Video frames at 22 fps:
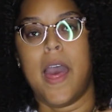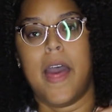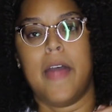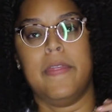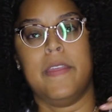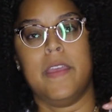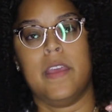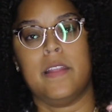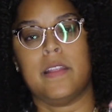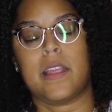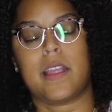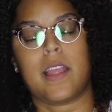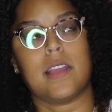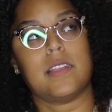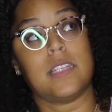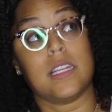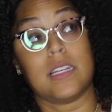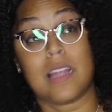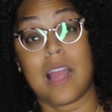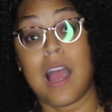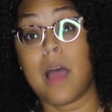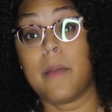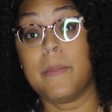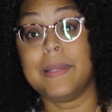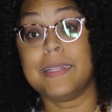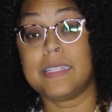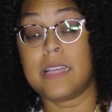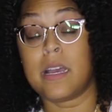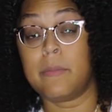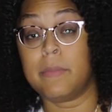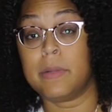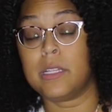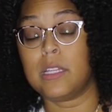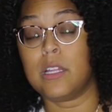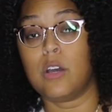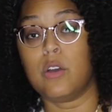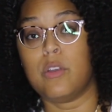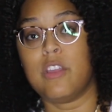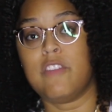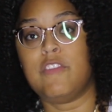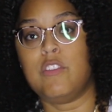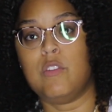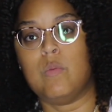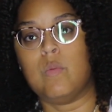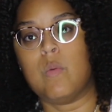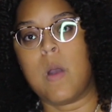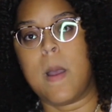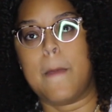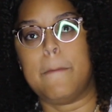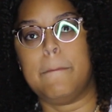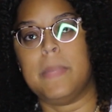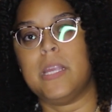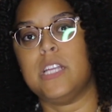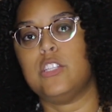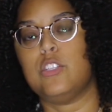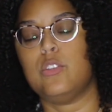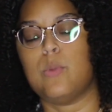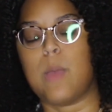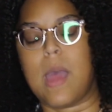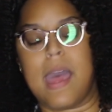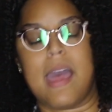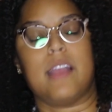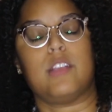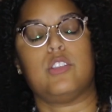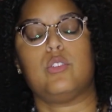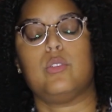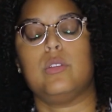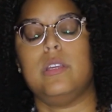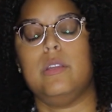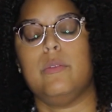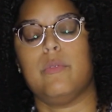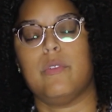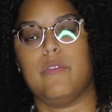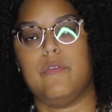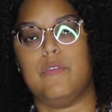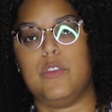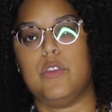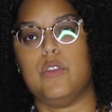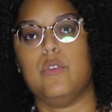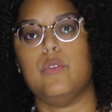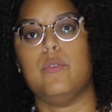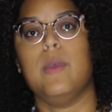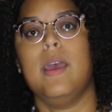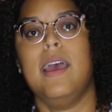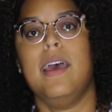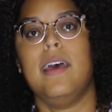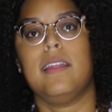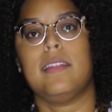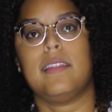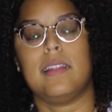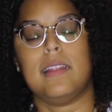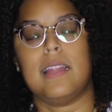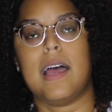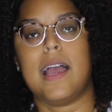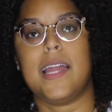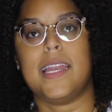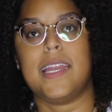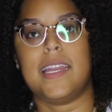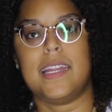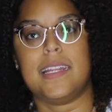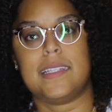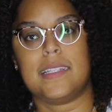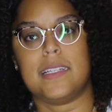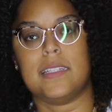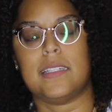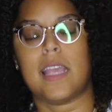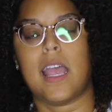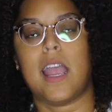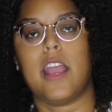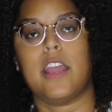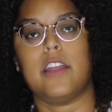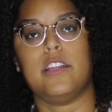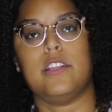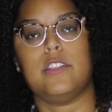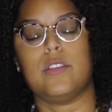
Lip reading: And then, like I said, comment down below if you want me to actually review the line in its entirety.